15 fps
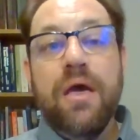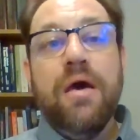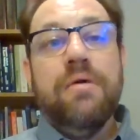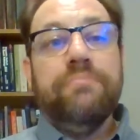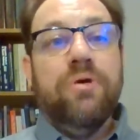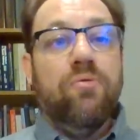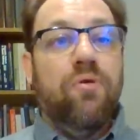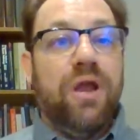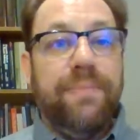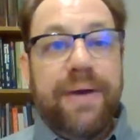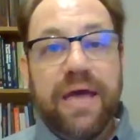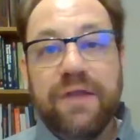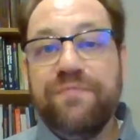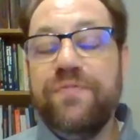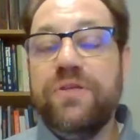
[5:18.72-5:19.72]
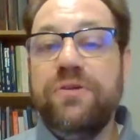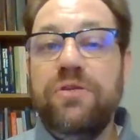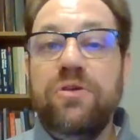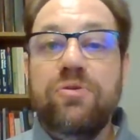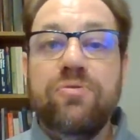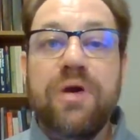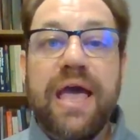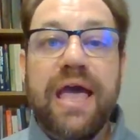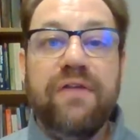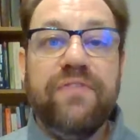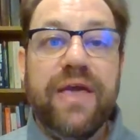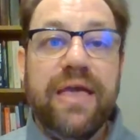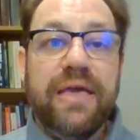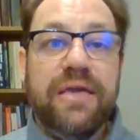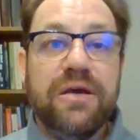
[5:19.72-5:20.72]
But what about if you have
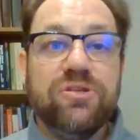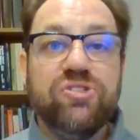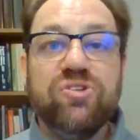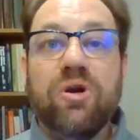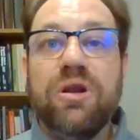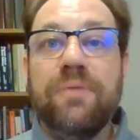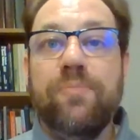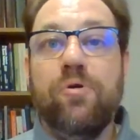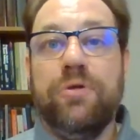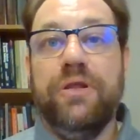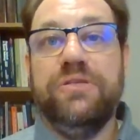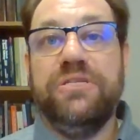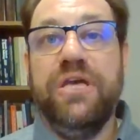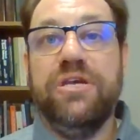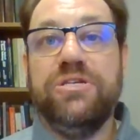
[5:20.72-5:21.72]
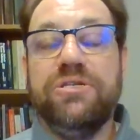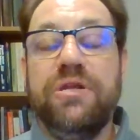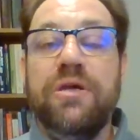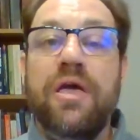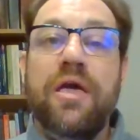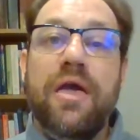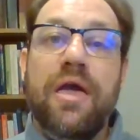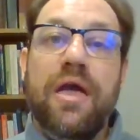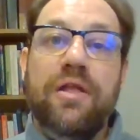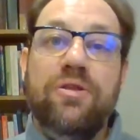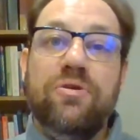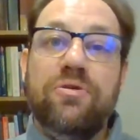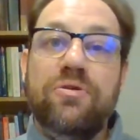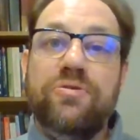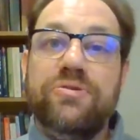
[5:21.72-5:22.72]
a startup organization and
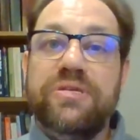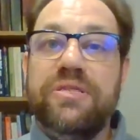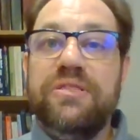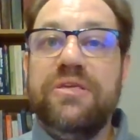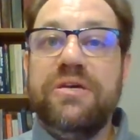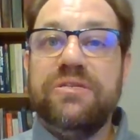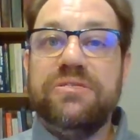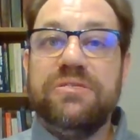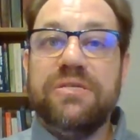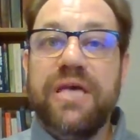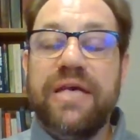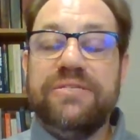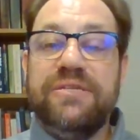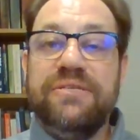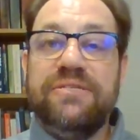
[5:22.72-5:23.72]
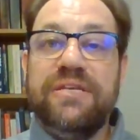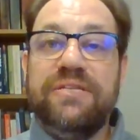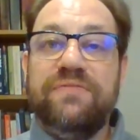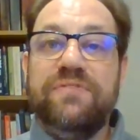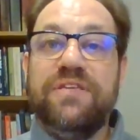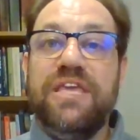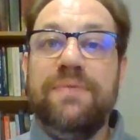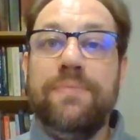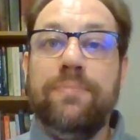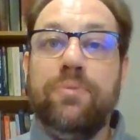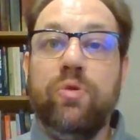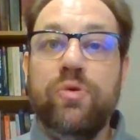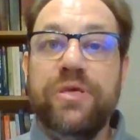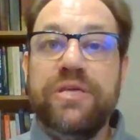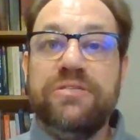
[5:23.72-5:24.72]
you're using this as an incentive to keep
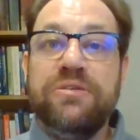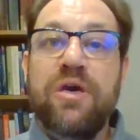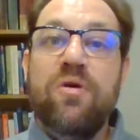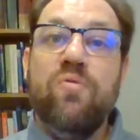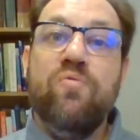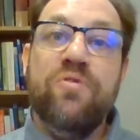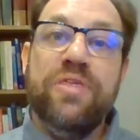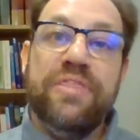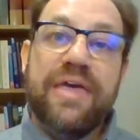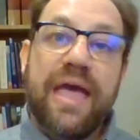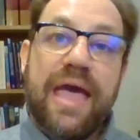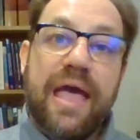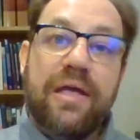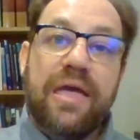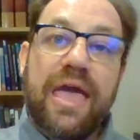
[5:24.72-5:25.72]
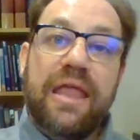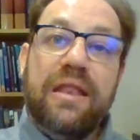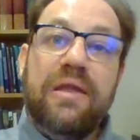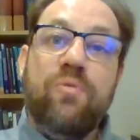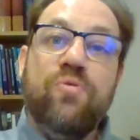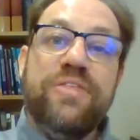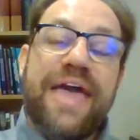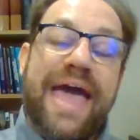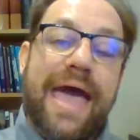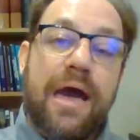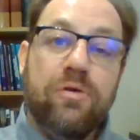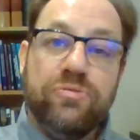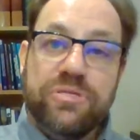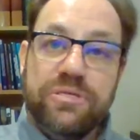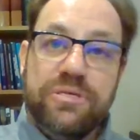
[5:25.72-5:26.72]
employees
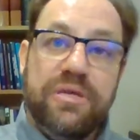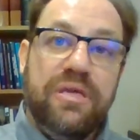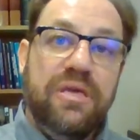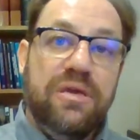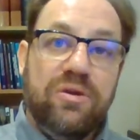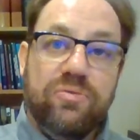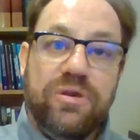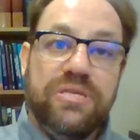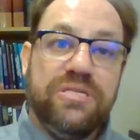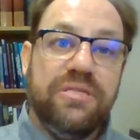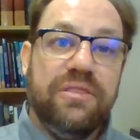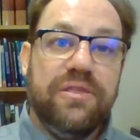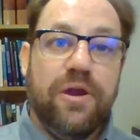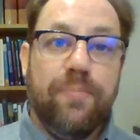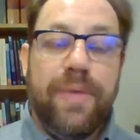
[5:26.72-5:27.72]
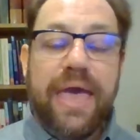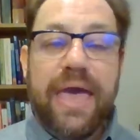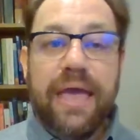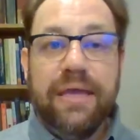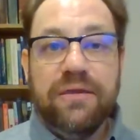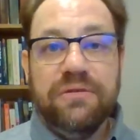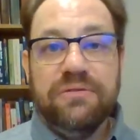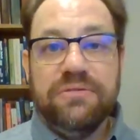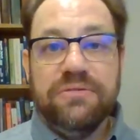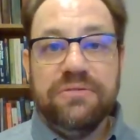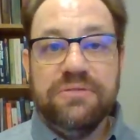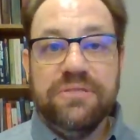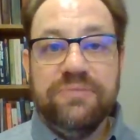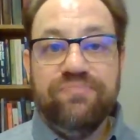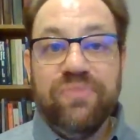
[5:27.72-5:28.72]
without increasing their pay? All
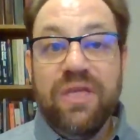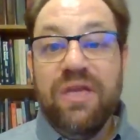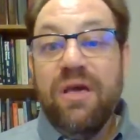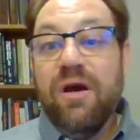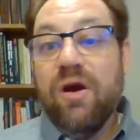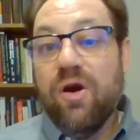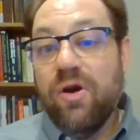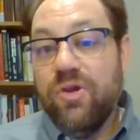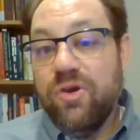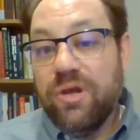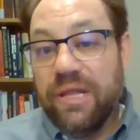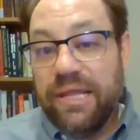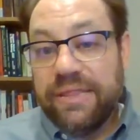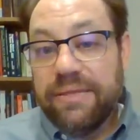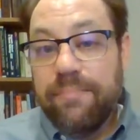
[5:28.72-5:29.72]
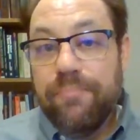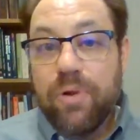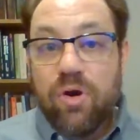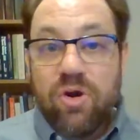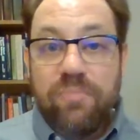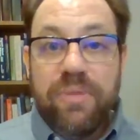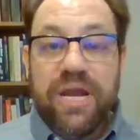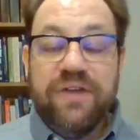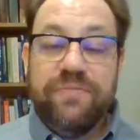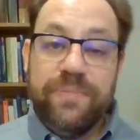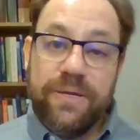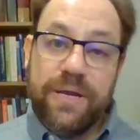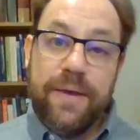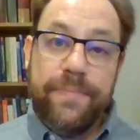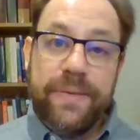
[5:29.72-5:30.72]
right. Are you going to let them borrow money from
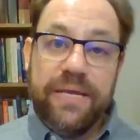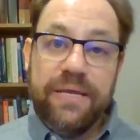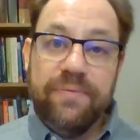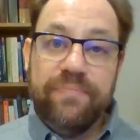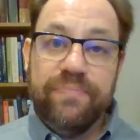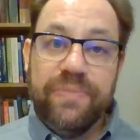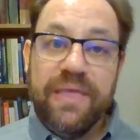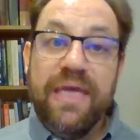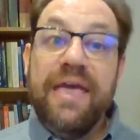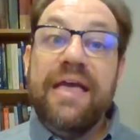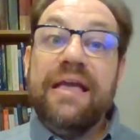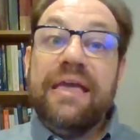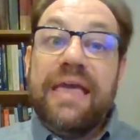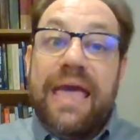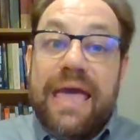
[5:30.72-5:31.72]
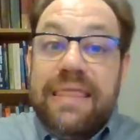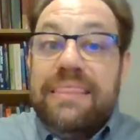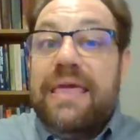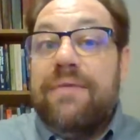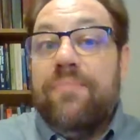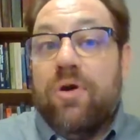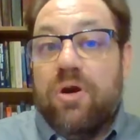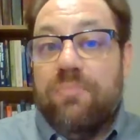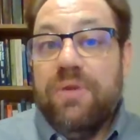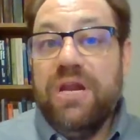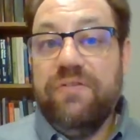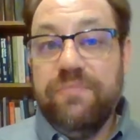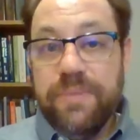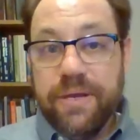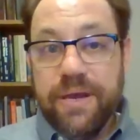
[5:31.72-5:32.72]
the company? Can they borrow
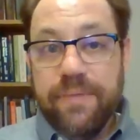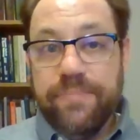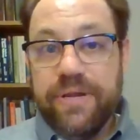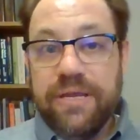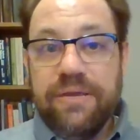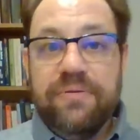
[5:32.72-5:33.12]
money from the company?